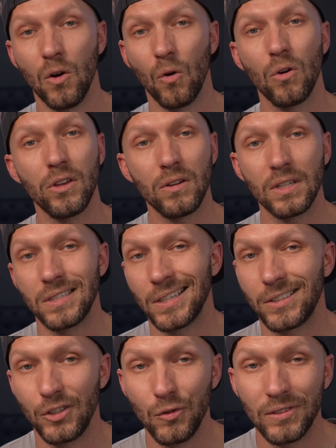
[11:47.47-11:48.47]
or you can
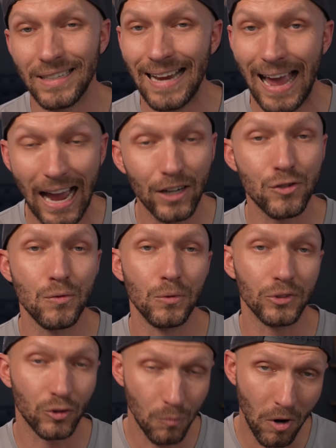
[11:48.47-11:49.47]
just use an
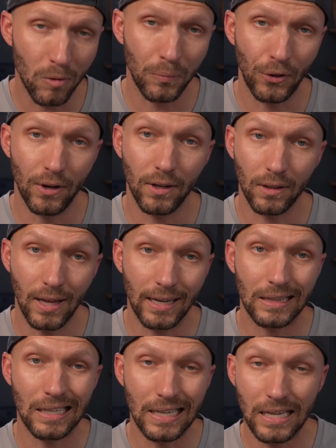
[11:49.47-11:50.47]
actual smart plug
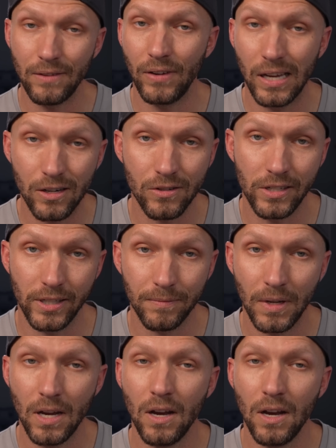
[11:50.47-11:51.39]
like the Eve Energy.